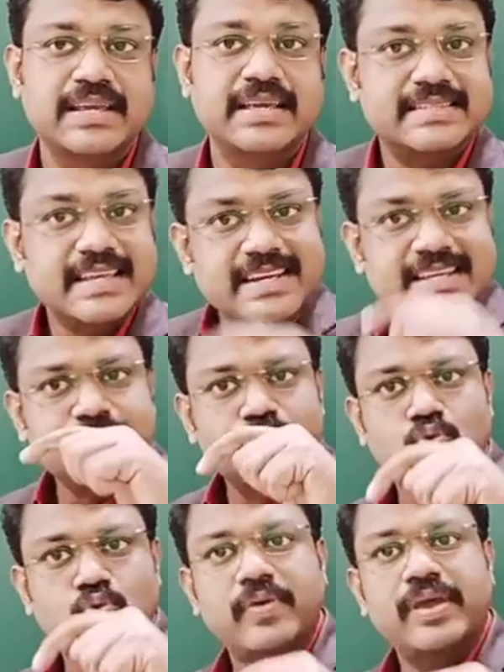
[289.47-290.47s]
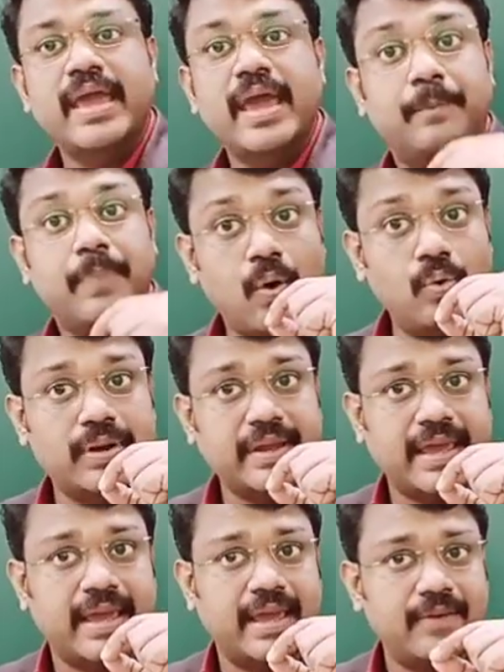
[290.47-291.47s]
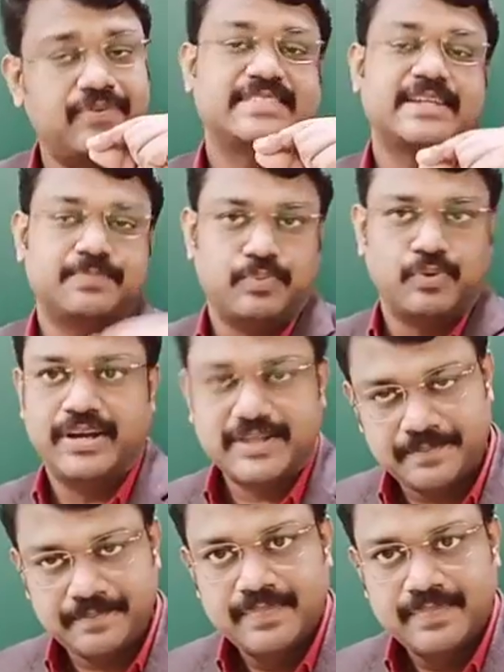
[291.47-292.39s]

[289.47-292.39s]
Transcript: is it is moving about a fixed point,